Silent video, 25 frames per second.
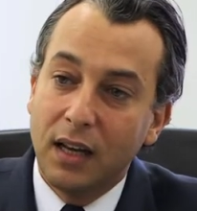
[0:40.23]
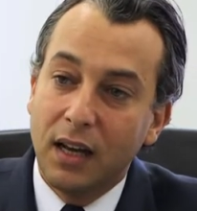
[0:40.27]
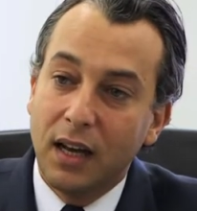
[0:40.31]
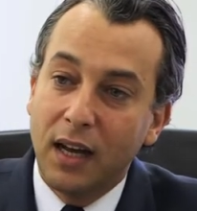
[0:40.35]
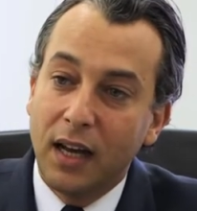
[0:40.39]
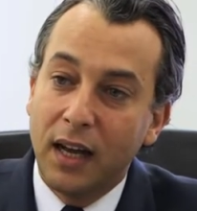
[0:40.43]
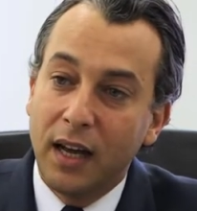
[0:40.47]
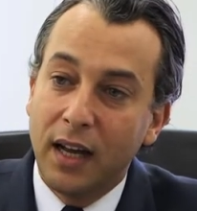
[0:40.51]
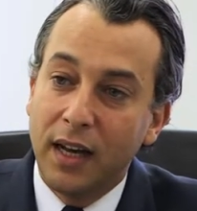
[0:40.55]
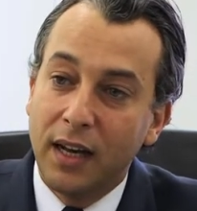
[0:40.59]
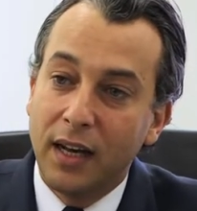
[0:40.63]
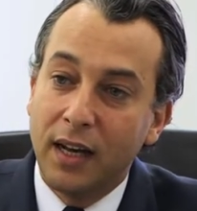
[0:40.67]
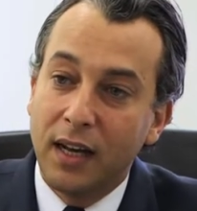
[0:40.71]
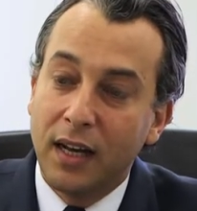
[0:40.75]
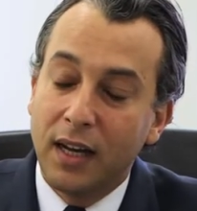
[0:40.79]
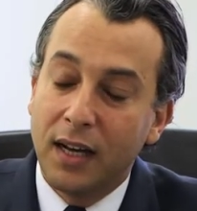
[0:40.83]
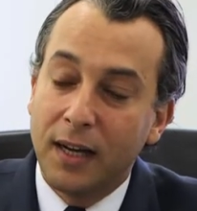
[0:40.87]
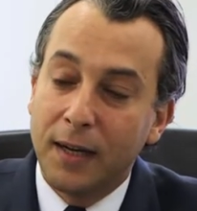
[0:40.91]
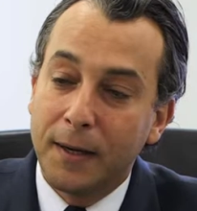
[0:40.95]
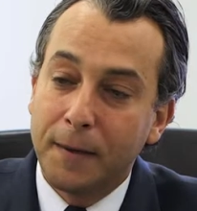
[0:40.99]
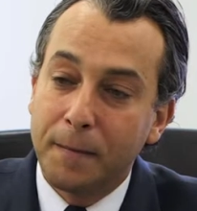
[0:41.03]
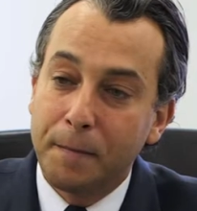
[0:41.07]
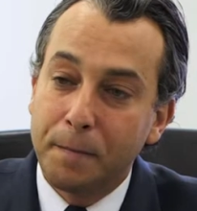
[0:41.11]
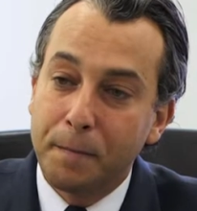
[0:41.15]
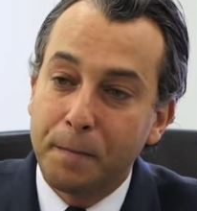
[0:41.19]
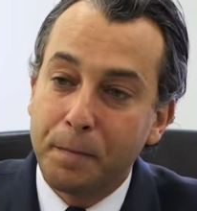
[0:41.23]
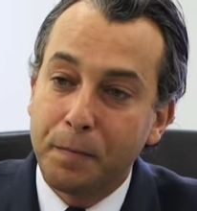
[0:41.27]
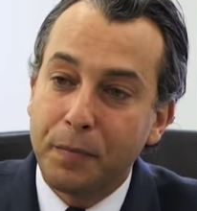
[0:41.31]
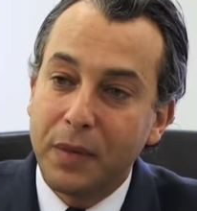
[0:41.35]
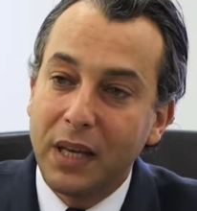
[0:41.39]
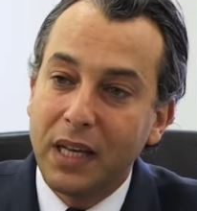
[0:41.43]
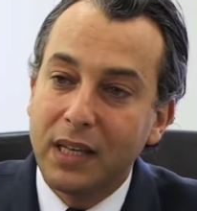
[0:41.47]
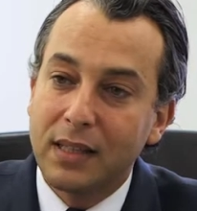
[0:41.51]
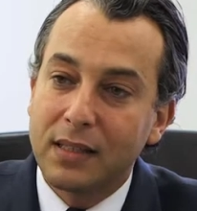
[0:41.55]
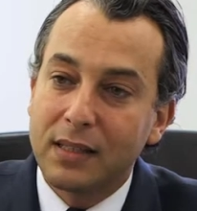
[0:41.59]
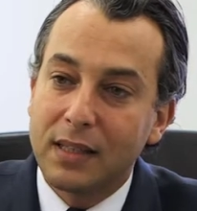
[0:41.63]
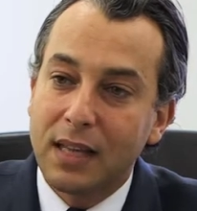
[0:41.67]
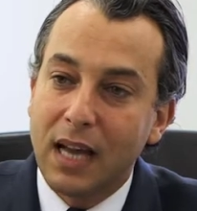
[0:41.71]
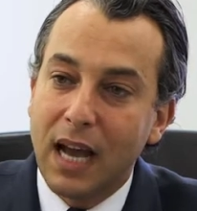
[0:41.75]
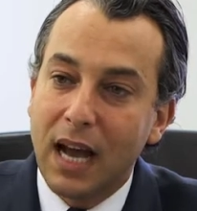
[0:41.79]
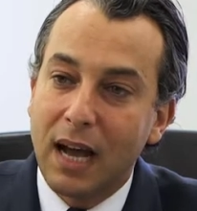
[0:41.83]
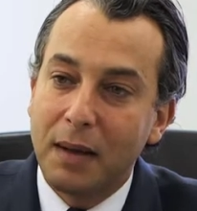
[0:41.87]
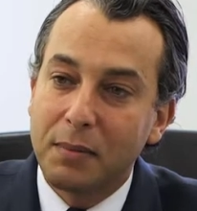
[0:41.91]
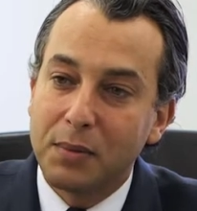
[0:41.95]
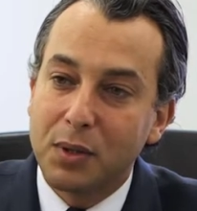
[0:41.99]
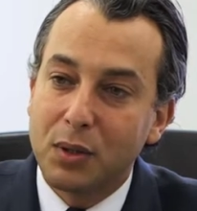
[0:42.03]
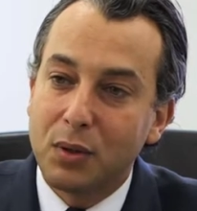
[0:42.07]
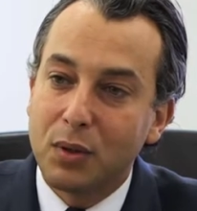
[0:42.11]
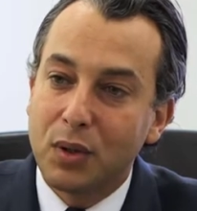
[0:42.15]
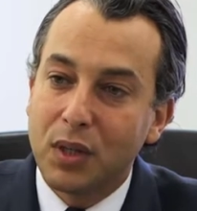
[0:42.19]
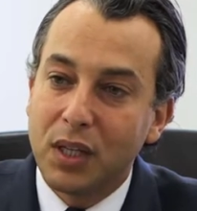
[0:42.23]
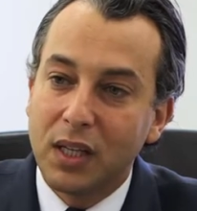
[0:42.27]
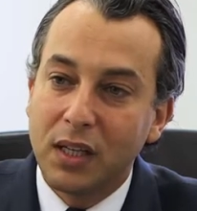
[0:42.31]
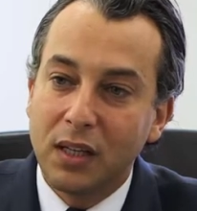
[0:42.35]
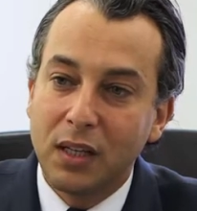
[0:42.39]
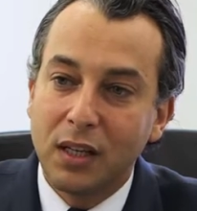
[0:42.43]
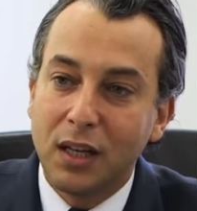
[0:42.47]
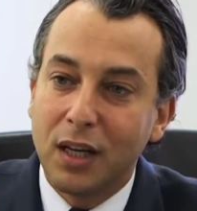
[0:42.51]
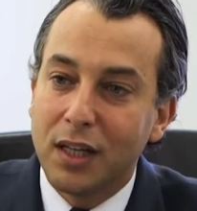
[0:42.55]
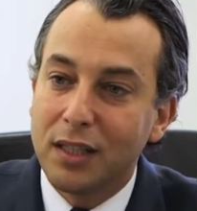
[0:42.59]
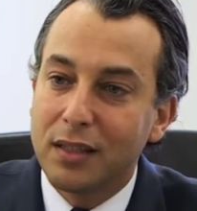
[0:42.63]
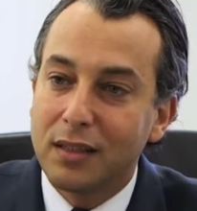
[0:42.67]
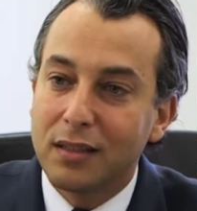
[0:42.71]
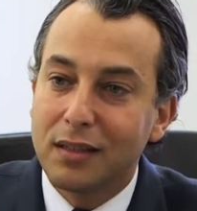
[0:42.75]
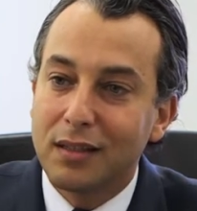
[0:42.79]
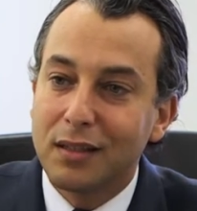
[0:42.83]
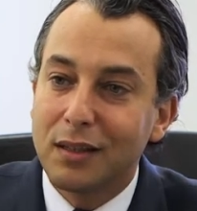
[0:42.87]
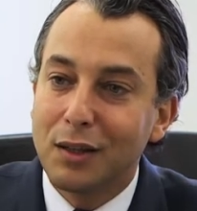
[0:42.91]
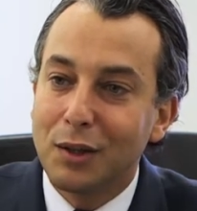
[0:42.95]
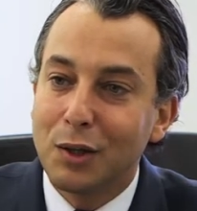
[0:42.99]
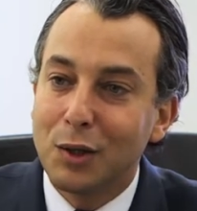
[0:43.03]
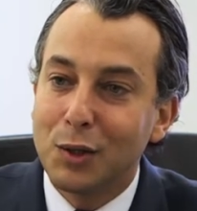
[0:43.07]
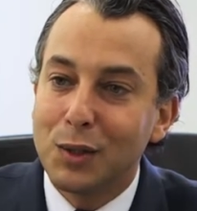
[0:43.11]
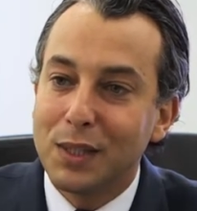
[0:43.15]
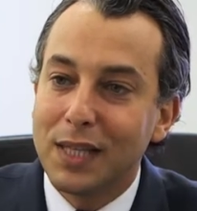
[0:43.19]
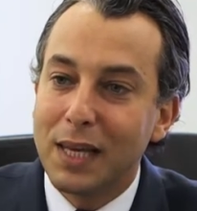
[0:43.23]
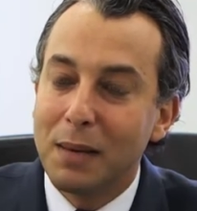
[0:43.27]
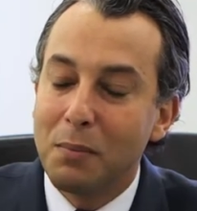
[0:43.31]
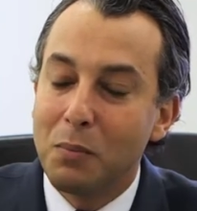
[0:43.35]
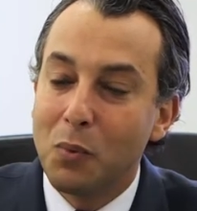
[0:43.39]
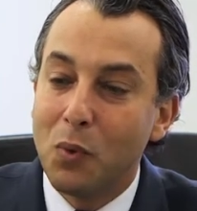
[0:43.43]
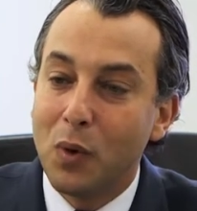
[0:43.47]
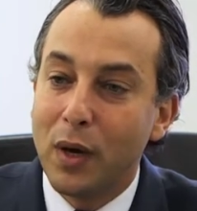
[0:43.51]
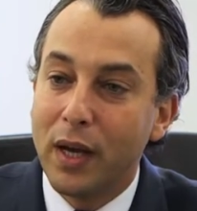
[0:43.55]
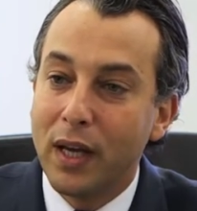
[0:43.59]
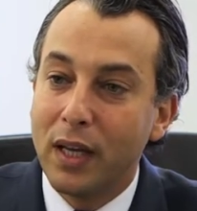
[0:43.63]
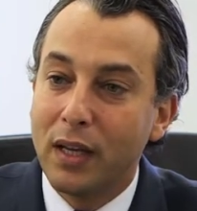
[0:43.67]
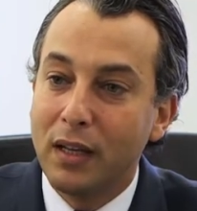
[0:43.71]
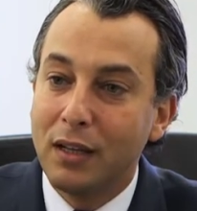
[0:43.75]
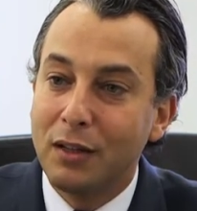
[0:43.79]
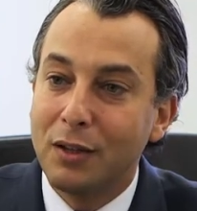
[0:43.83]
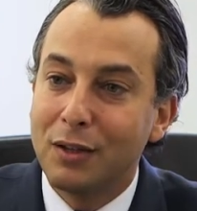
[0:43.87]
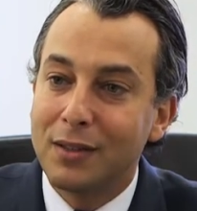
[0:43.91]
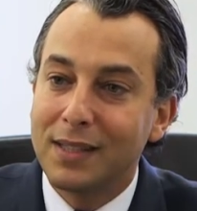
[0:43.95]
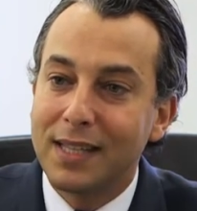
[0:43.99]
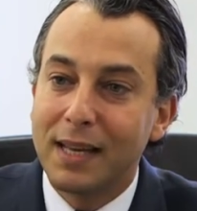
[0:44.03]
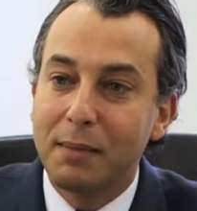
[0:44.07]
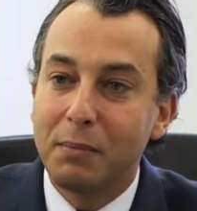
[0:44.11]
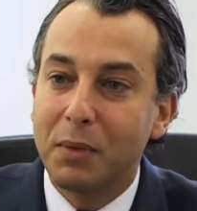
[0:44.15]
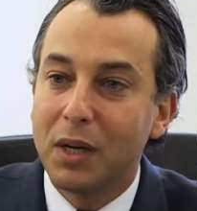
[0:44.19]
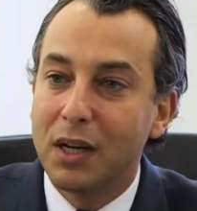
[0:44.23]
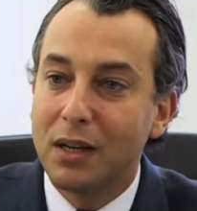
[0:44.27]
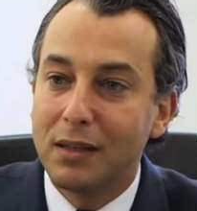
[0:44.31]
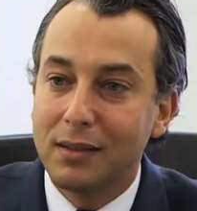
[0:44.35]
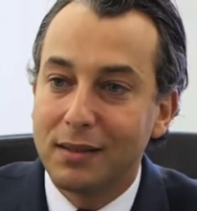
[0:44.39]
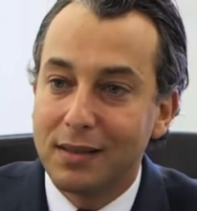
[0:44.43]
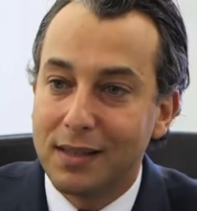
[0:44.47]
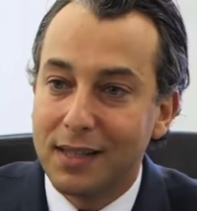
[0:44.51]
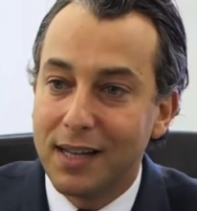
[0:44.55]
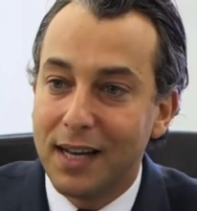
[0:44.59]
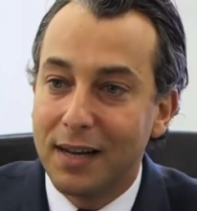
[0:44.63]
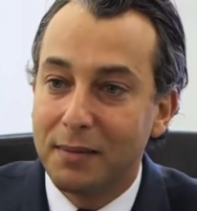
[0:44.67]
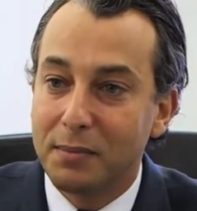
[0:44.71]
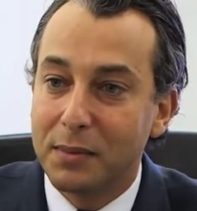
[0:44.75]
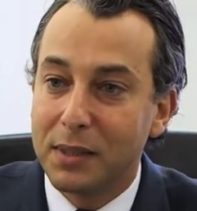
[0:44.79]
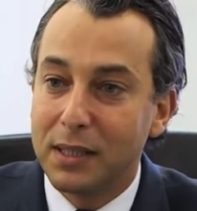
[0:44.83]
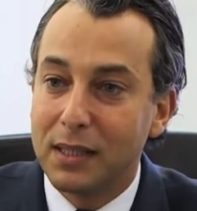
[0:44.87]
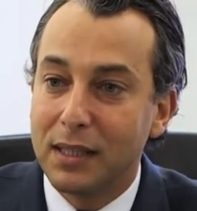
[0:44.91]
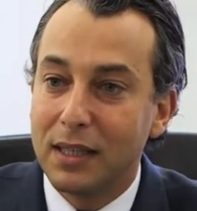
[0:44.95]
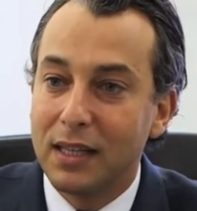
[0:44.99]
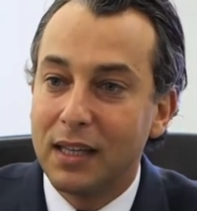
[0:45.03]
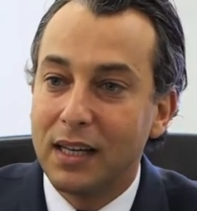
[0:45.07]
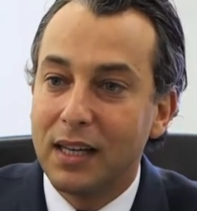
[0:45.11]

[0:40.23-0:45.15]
and um, it's absolutely not the same way, the same concept.